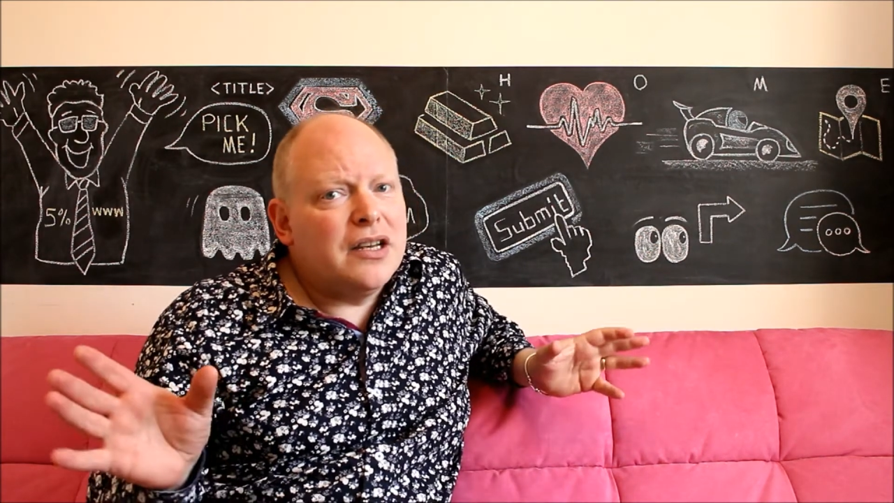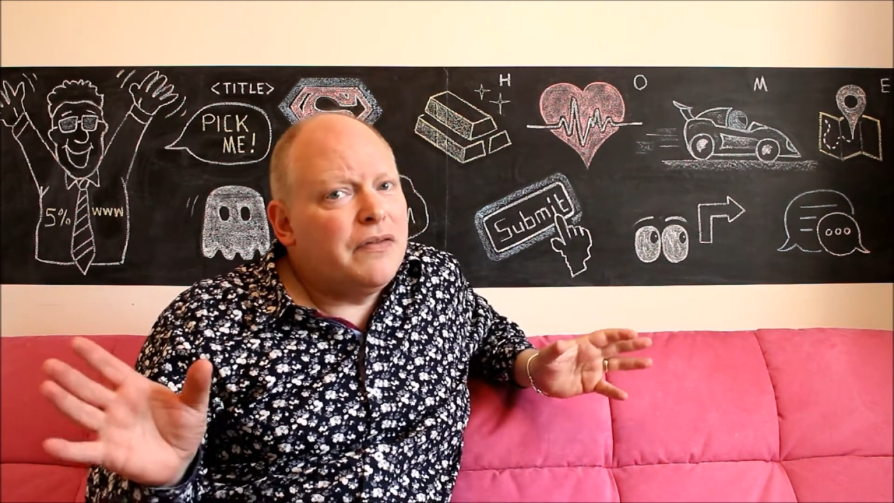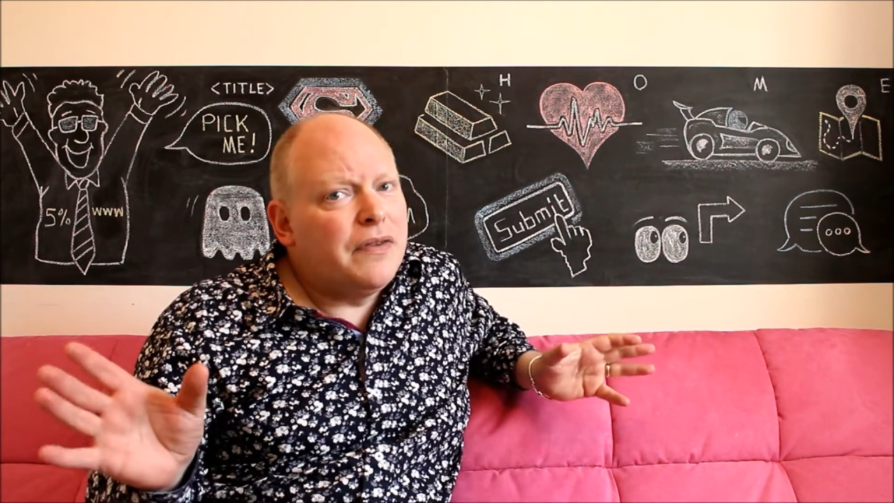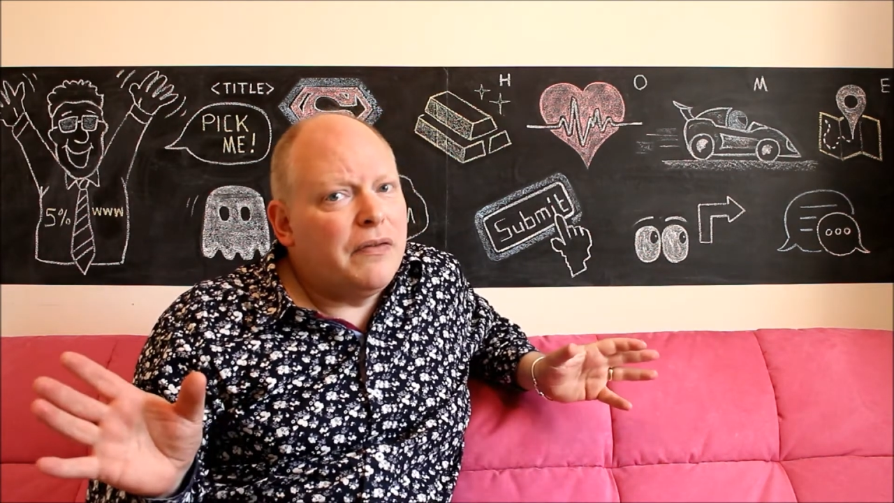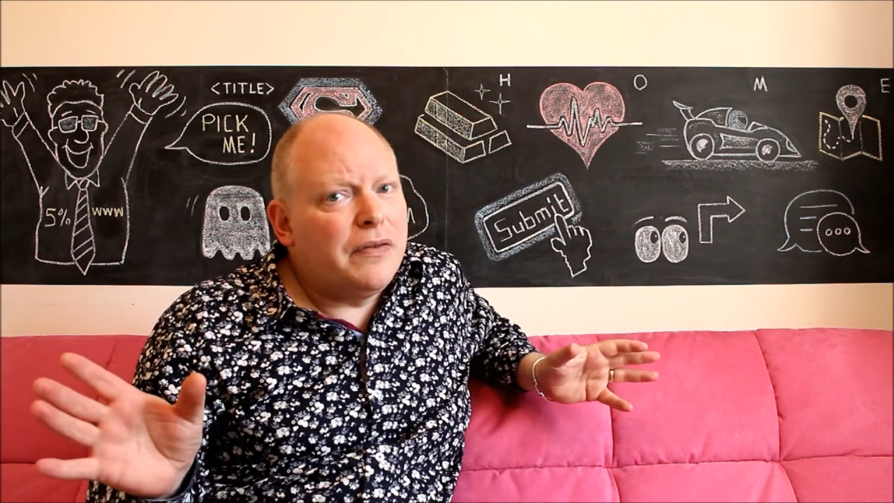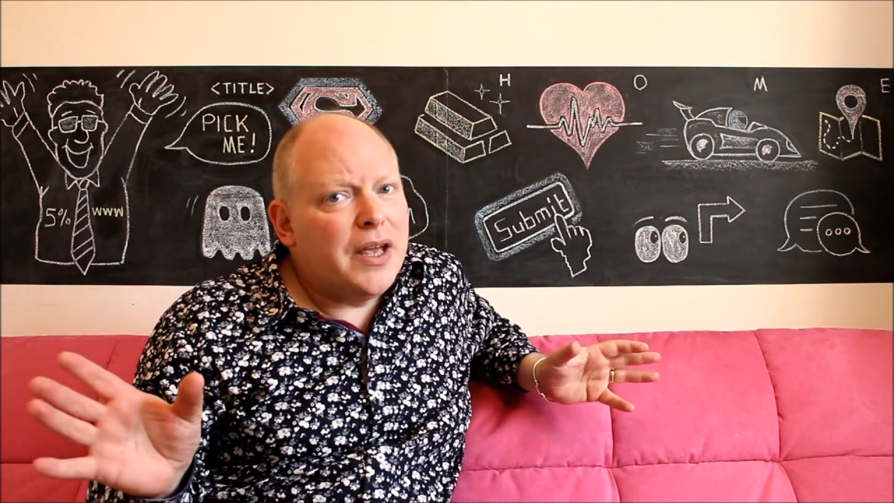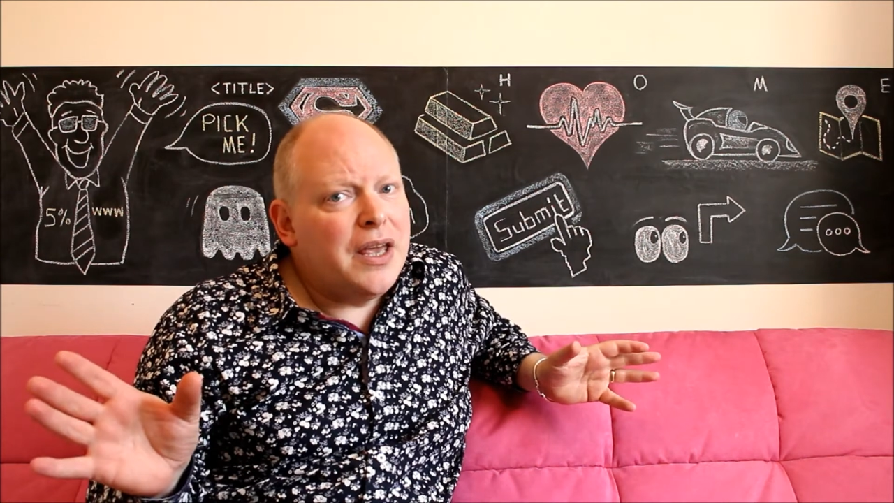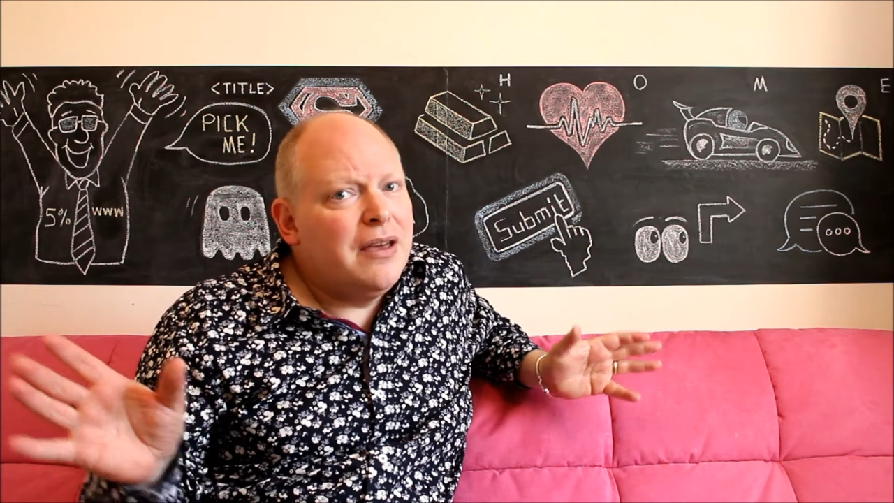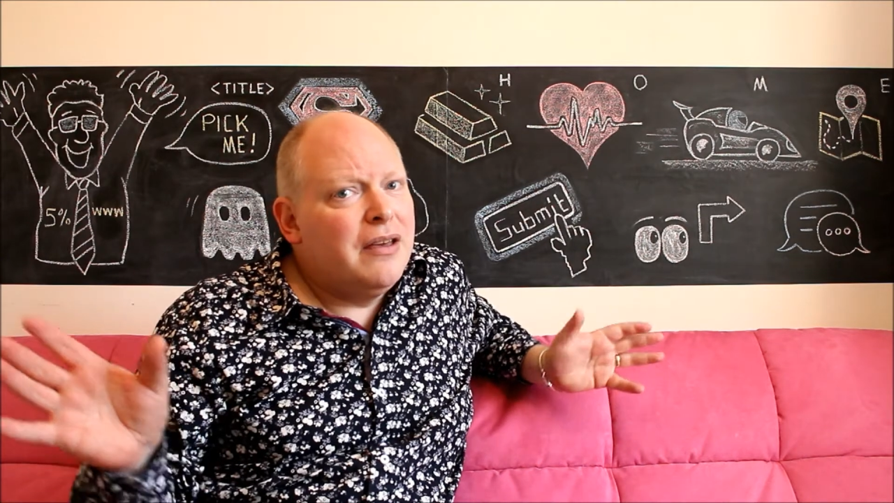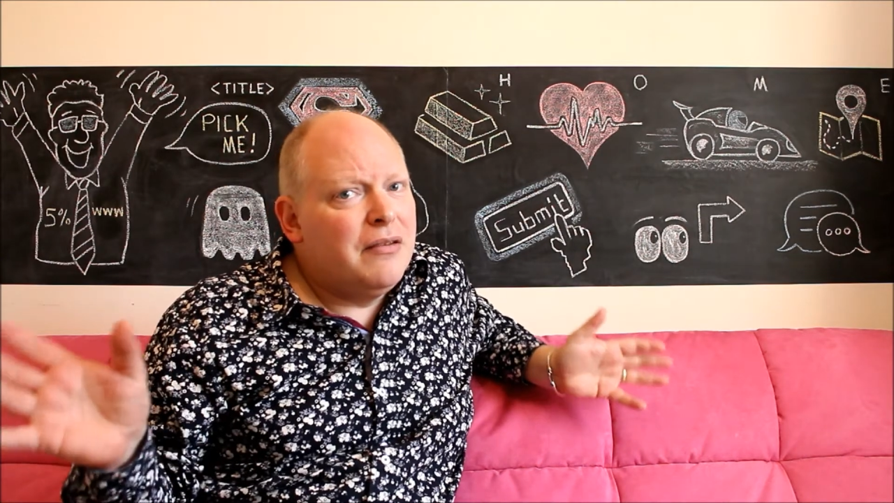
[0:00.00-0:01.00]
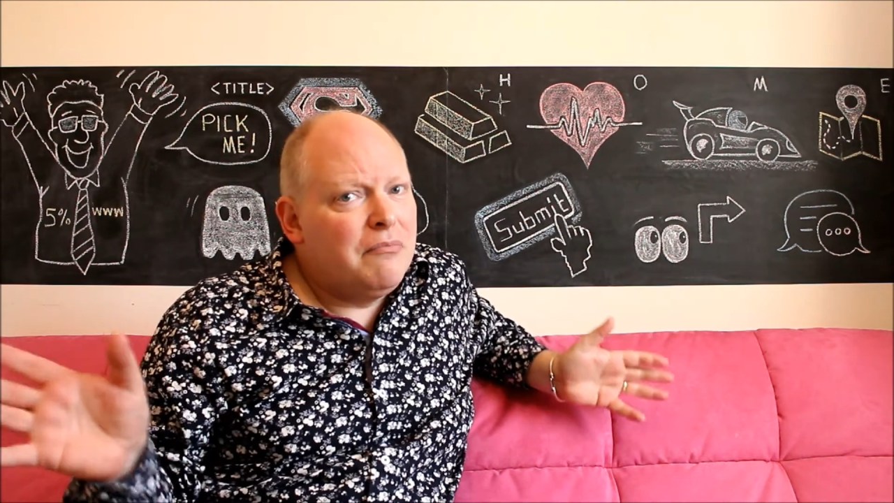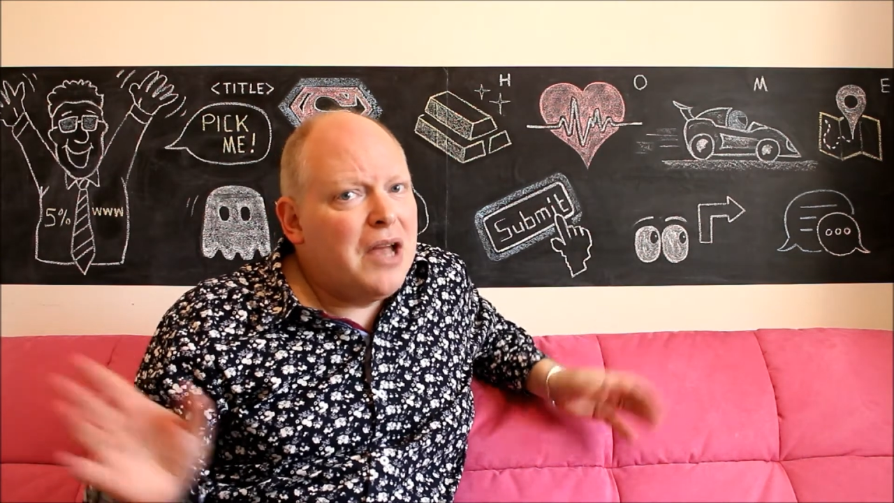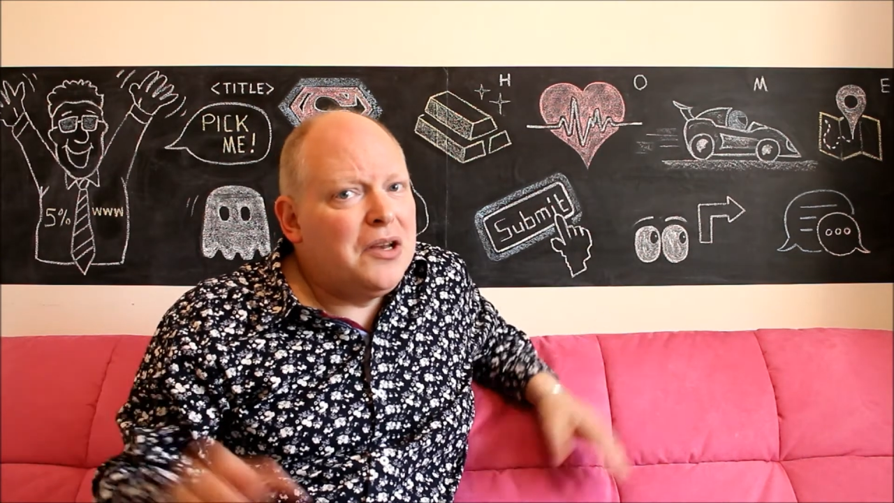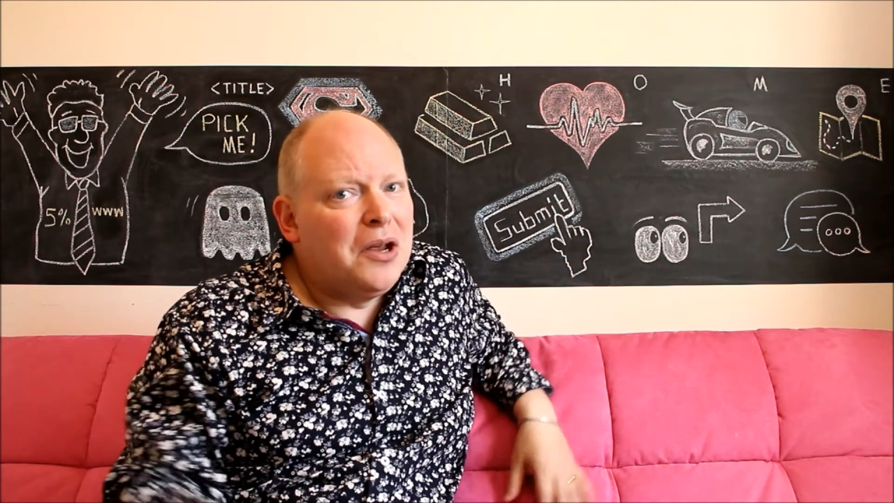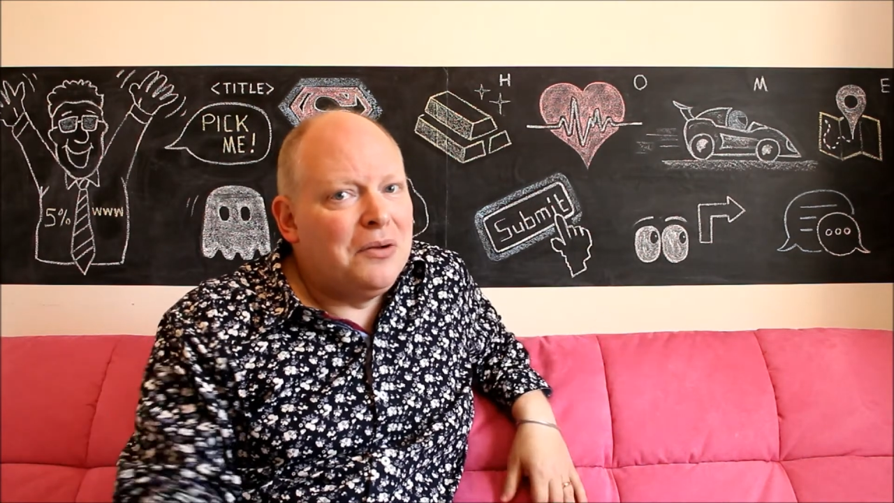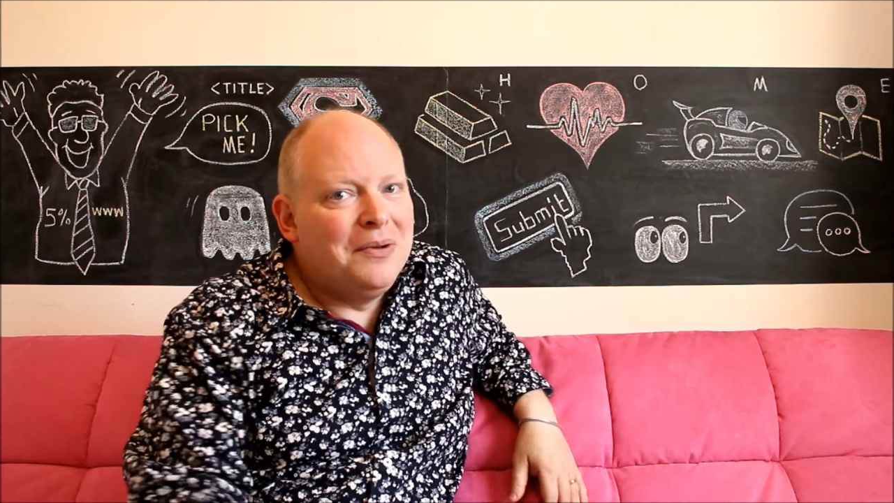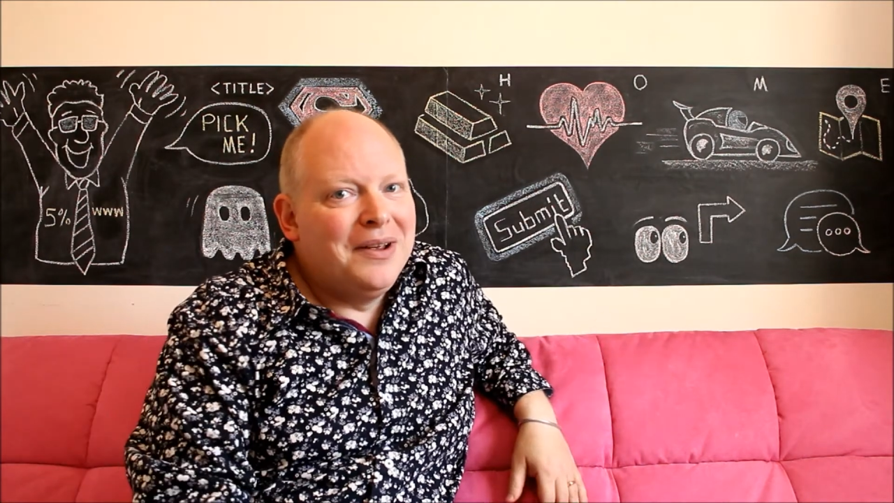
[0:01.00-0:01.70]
fluffy menu.